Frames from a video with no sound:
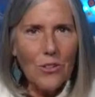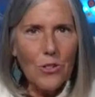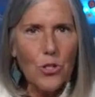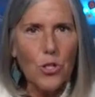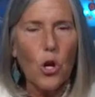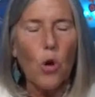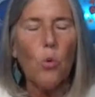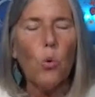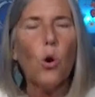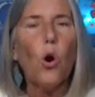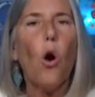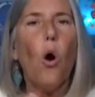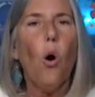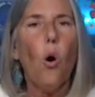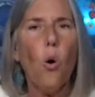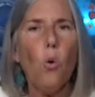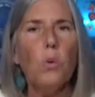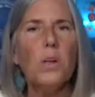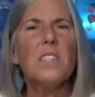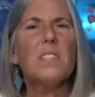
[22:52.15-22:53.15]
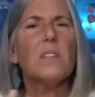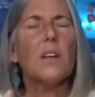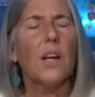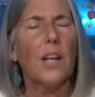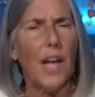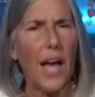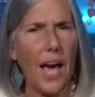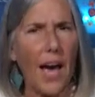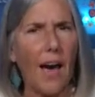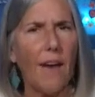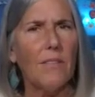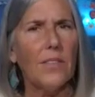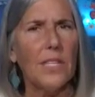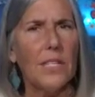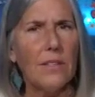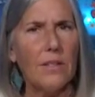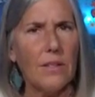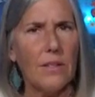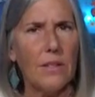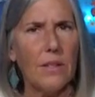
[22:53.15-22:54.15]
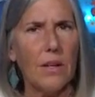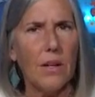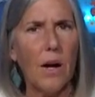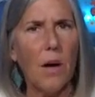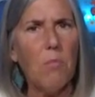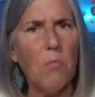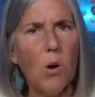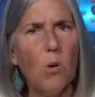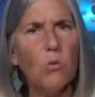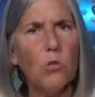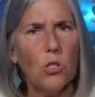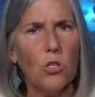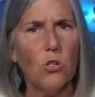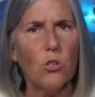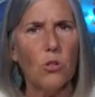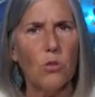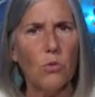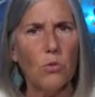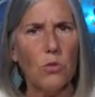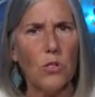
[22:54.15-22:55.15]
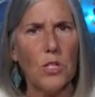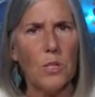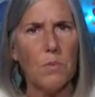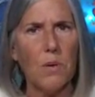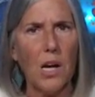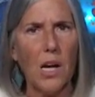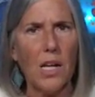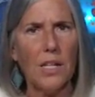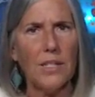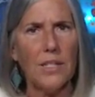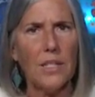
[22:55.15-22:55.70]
So we're always going to have this emotional response.